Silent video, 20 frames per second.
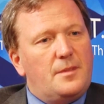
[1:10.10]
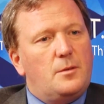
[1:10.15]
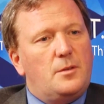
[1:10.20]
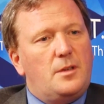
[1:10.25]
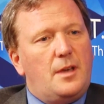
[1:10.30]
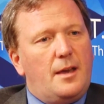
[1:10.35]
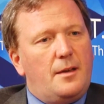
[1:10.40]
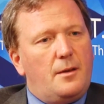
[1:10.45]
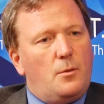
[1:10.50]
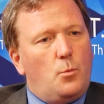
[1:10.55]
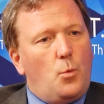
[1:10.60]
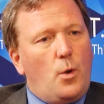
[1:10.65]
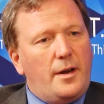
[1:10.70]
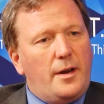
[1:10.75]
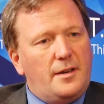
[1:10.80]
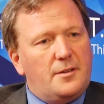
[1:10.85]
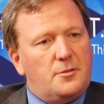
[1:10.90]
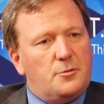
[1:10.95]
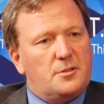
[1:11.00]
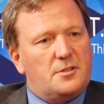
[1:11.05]

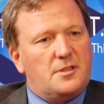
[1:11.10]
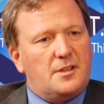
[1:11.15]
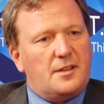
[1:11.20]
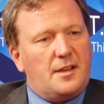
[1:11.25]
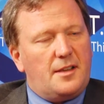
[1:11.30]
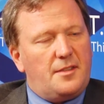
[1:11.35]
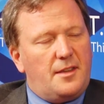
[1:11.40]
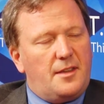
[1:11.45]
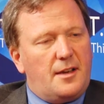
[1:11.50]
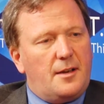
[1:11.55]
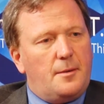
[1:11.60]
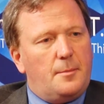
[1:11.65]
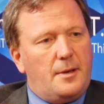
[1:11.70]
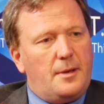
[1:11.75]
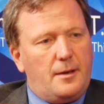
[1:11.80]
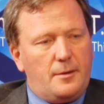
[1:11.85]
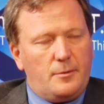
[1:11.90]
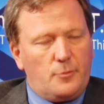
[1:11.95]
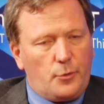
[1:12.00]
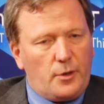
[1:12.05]
interesting thing
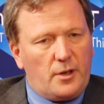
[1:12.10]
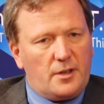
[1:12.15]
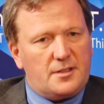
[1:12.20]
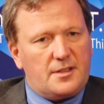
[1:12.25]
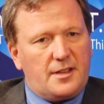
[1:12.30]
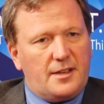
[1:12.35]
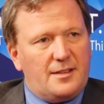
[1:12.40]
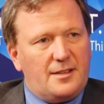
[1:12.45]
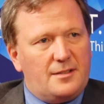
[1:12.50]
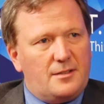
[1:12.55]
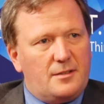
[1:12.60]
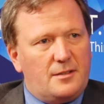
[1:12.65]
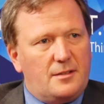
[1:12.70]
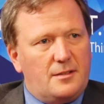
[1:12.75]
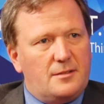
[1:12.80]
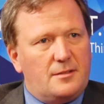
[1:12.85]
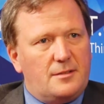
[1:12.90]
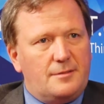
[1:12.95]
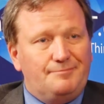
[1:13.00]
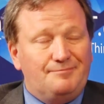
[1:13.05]
about real estate
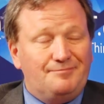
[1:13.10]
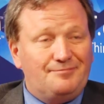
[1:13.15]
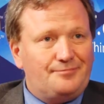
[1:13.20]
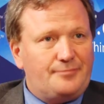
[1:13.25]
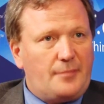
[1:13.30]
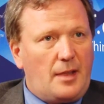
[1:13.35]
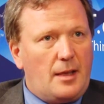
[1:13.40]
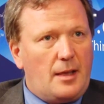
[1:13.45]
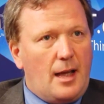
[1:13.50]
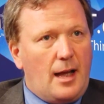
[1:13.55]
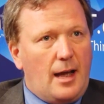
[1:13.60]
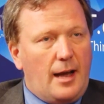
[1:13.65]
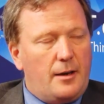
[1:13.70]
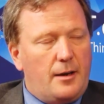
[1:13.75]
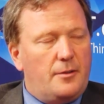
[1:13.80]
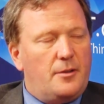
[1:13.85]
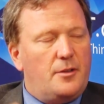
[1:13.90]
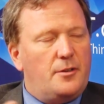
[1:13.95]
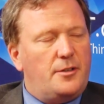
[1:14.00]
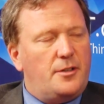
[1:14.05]
is
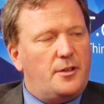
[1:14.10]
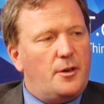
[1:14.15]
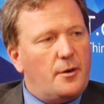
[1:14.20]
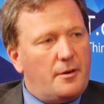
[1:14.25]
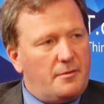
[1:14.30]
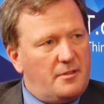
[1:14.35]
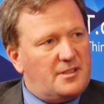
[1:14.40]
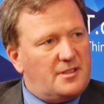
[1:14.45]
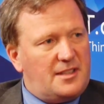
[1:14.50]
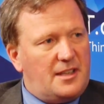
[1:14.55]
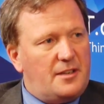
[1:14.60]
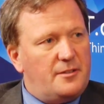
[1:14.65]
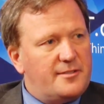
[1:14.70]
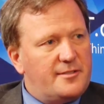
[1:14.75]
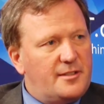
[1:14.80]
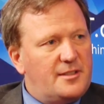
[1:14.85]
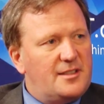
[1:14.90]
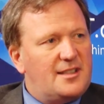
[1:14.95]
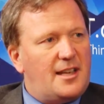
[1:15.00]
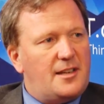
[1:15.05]
you don't have the
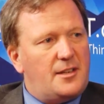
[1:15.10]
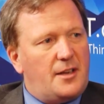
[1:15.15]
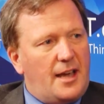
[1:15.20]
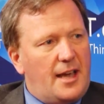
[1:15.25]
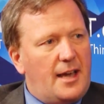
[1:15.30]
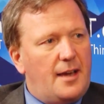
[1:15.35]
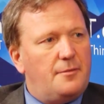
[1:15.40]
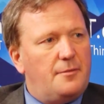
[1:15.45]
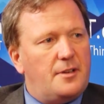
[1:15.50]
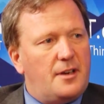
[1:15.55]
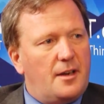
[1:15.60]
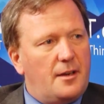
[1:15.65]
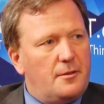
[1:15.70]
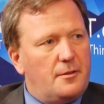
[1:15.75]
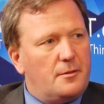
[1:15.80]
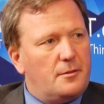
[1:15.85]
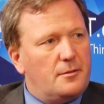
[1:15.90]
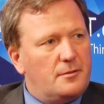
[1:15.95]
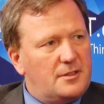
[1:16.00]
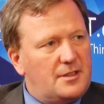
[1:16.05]
synergies that you have in
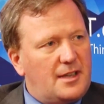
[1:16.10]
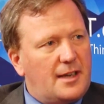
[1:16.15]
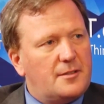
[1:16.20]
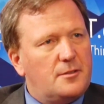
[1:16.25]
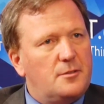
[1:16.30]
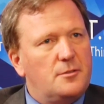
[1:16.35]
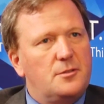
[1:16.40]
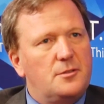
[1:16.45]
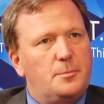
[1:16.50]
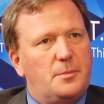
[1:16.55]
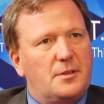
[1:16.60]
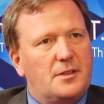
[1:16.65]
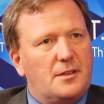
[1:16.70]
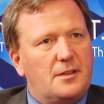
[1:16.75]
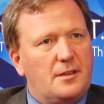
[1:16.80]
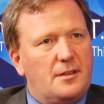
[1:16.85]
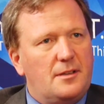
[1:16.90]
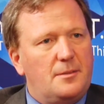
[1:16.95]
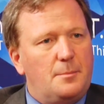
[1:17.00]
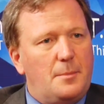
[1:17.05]
other sectors, but
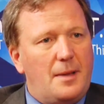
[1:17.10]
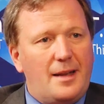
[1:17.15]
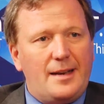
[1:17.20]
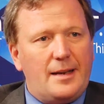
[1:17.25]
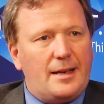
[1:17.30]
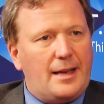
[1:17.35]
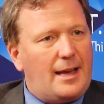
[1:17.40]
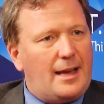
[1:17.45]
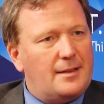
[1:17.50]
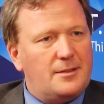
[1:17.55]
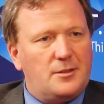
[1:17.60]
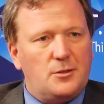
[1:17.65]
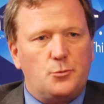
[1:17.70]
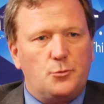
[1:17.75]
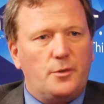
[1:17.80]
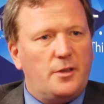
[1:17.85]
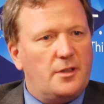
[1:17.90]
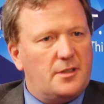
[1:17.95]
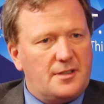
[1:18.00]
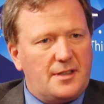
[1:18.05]
in many
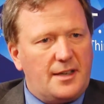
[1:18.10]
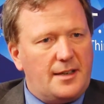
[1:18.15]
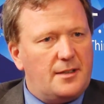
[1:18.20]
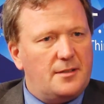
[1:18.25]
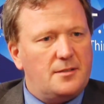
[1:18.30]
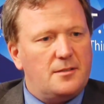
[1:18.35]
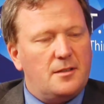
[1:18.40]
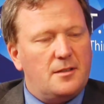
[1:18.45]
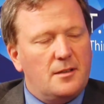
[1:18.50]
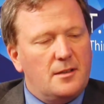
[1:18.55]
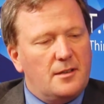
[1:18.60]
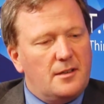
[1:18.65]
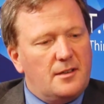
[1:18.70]
cases real estate is